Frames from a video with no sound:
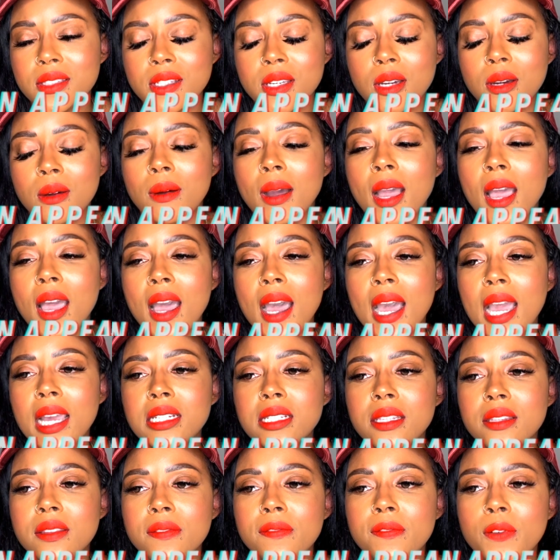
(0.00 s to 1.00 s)
So I
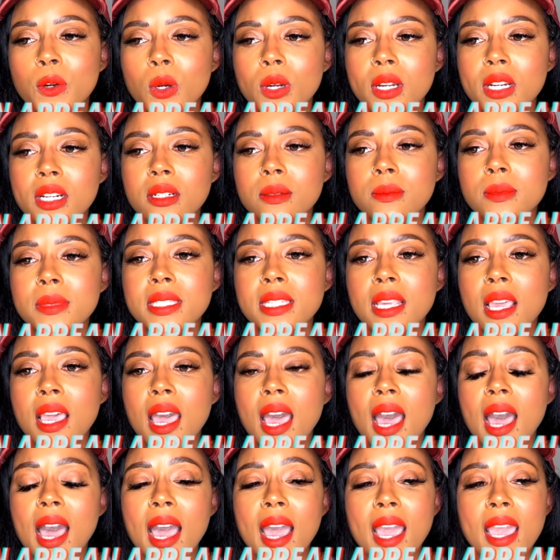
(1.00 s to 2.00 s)
did the forms.
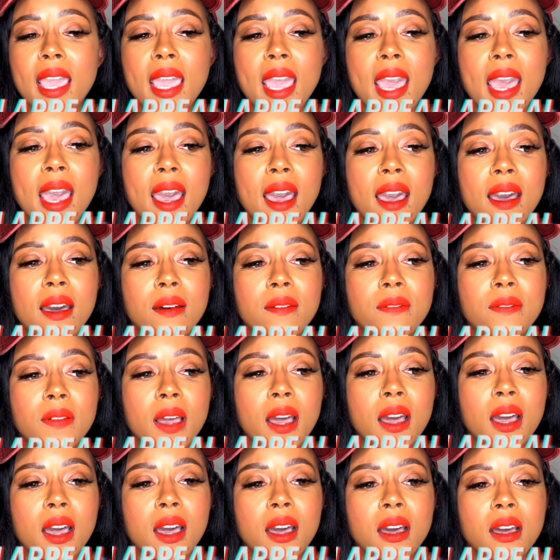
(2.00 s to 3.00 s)
I have
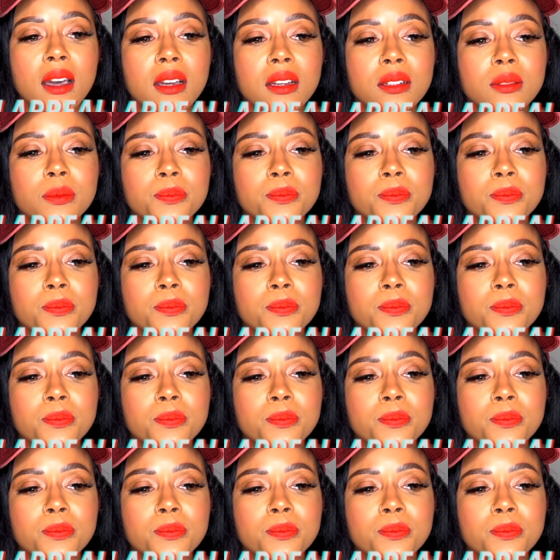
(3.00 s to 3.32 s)
uh,